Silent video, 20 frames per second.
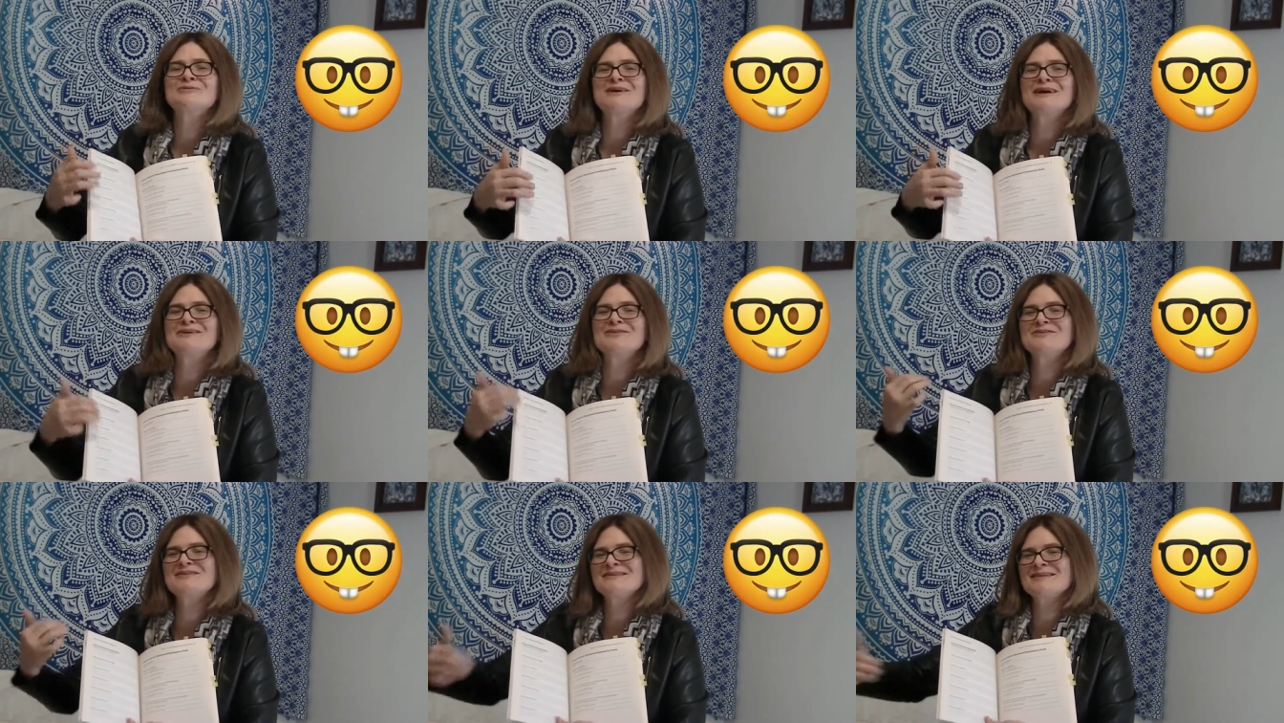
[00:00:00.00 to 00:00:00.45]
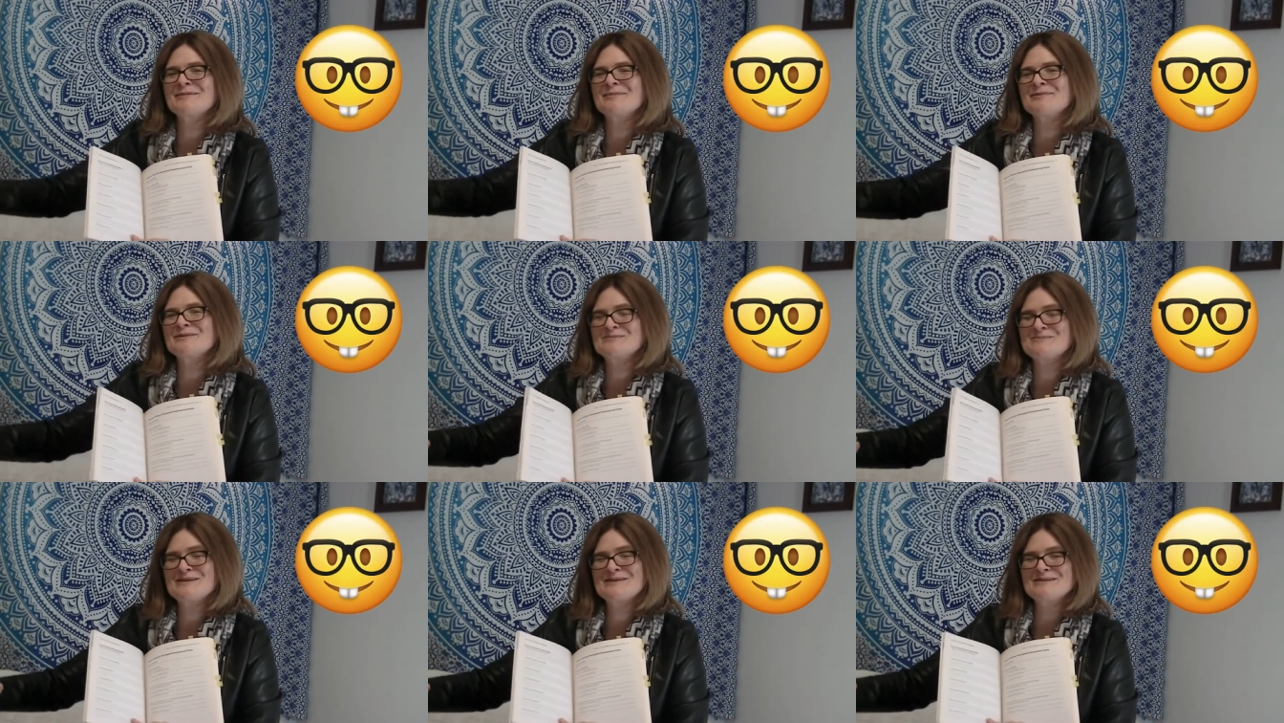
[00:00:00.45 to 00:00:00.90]
I use a
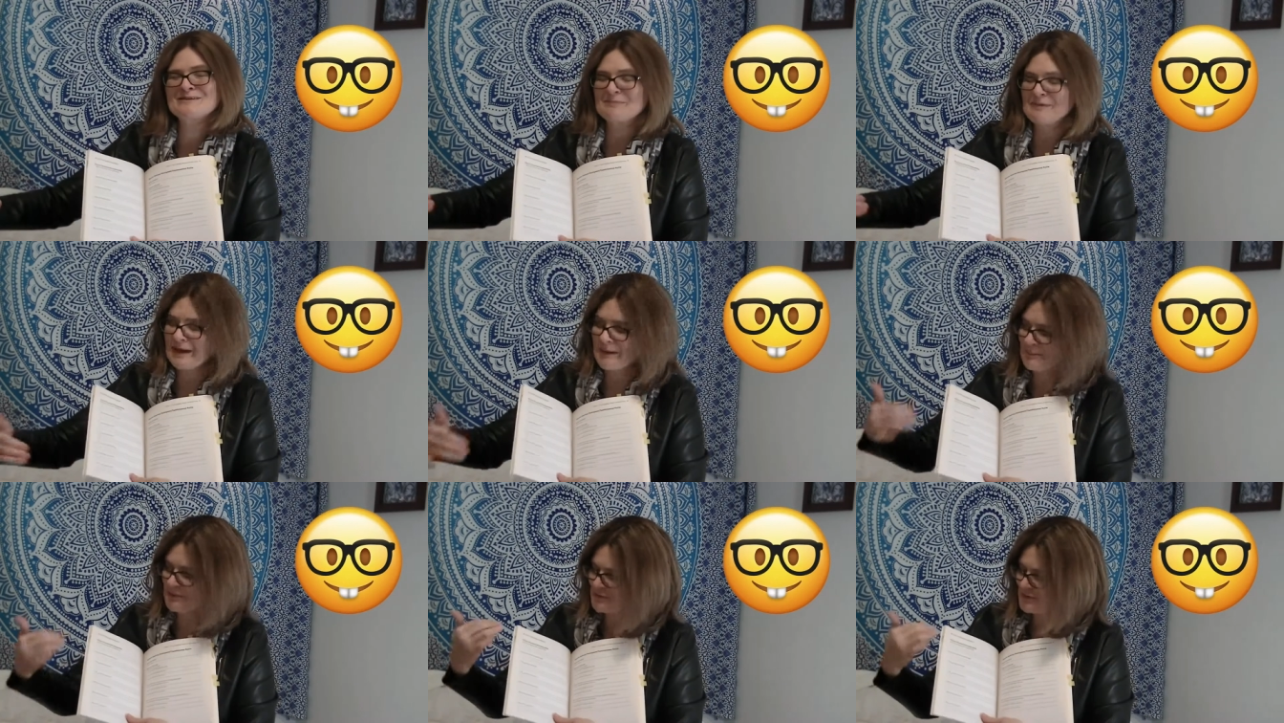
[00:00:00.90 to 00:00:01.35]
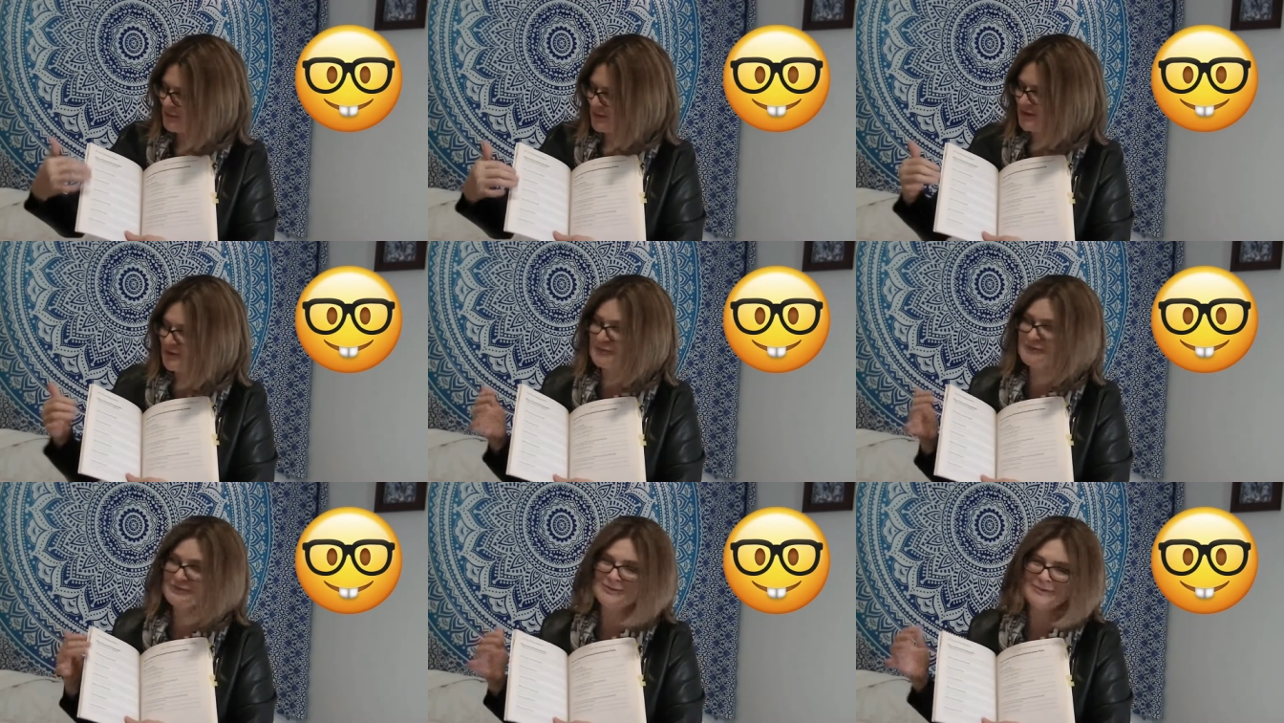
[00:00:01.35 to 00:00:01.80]
separate piece of paper so I
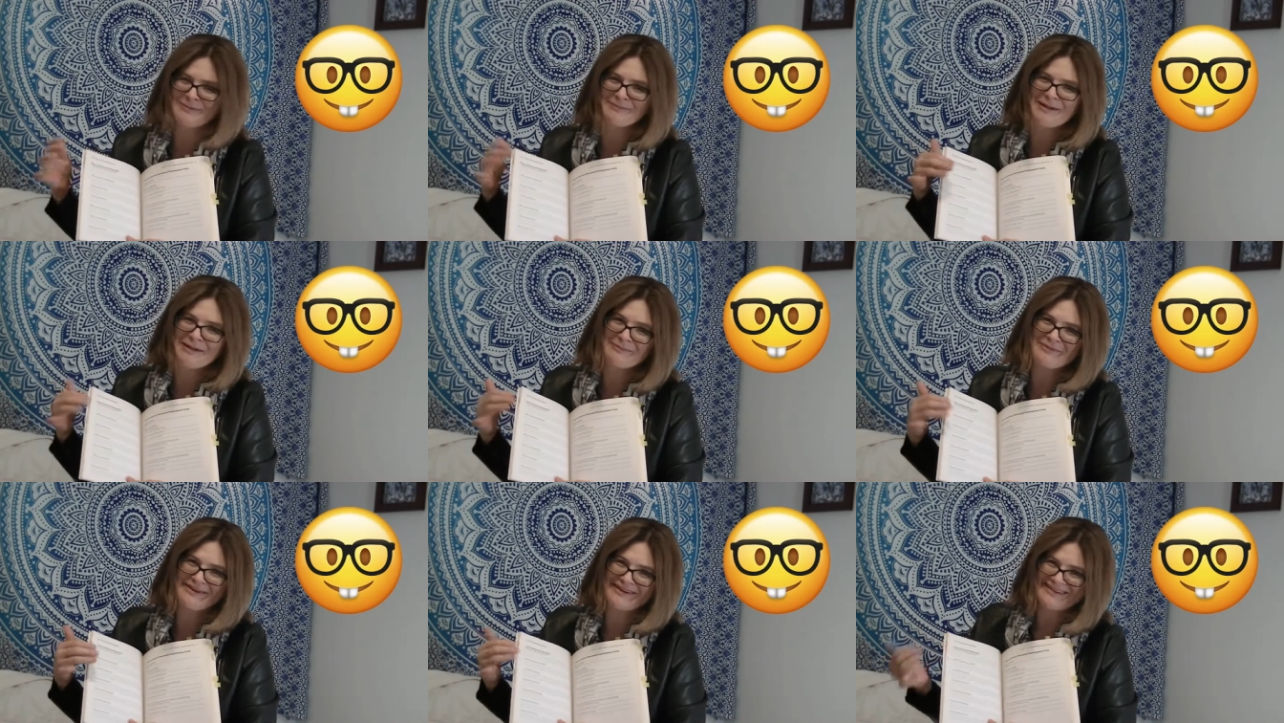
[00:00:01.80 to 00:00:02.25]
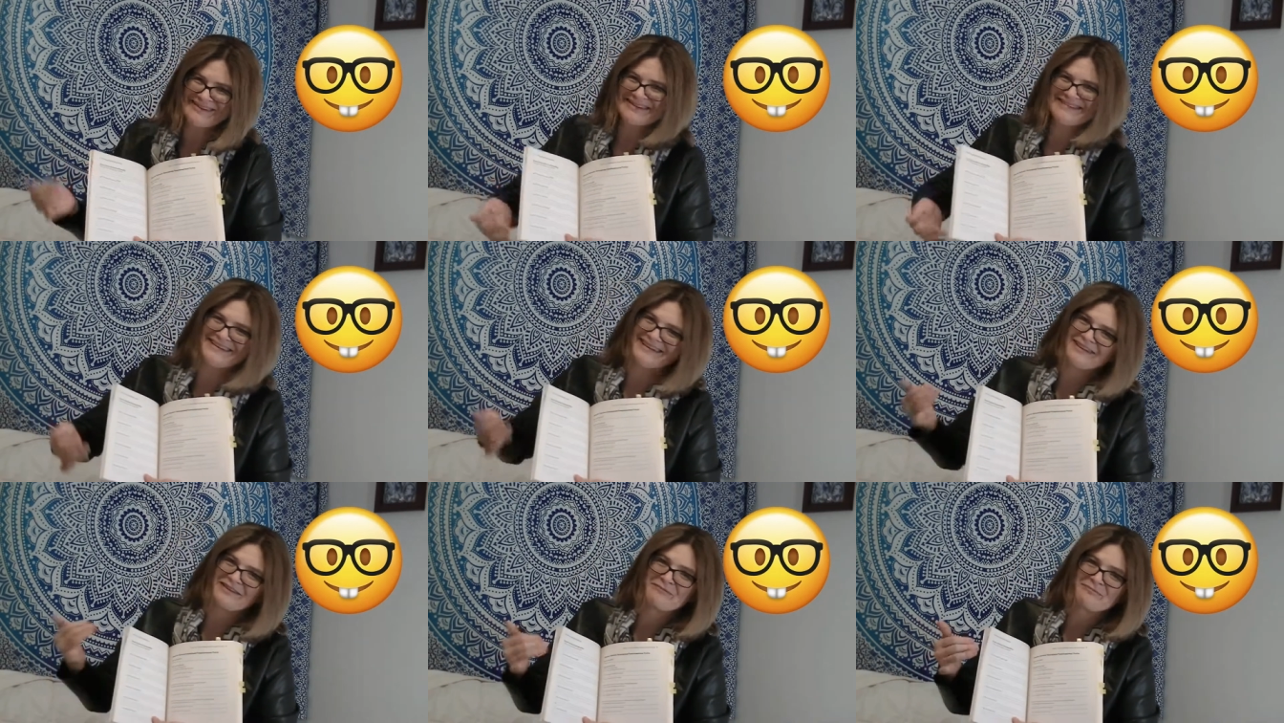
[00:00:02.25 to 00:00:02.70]
don't ruin my book
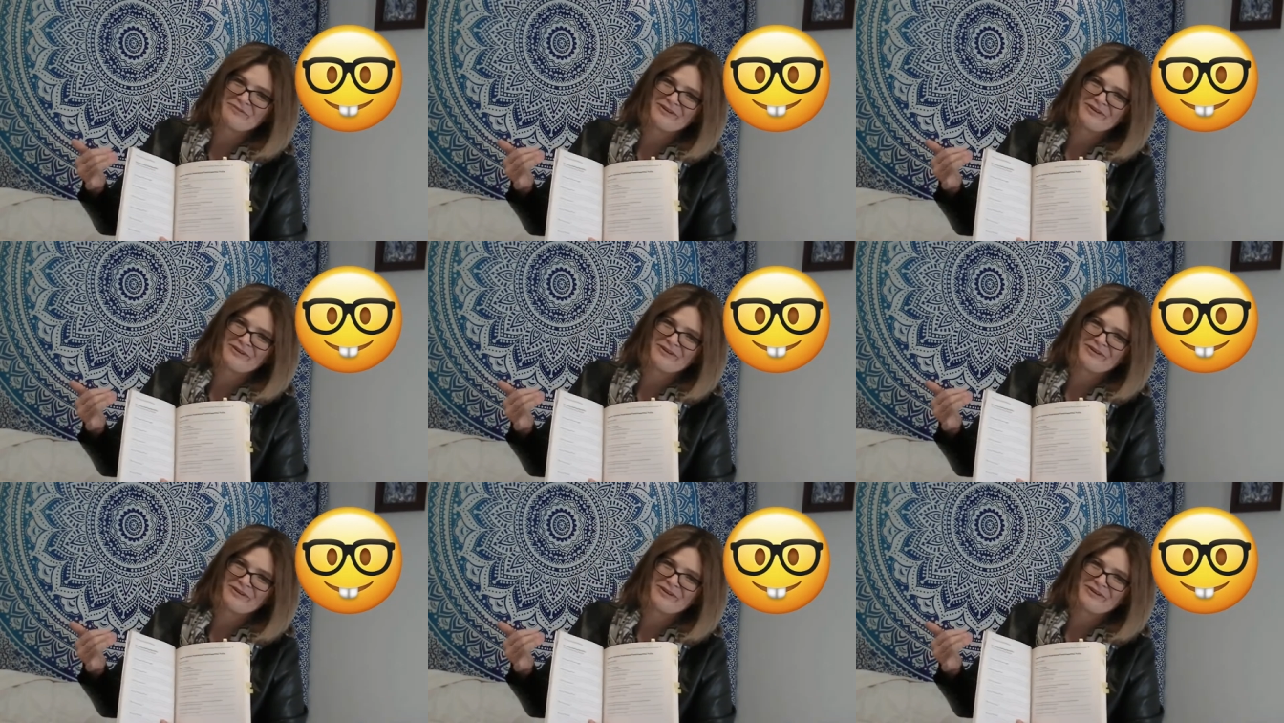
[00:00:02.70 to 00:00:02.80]
because I love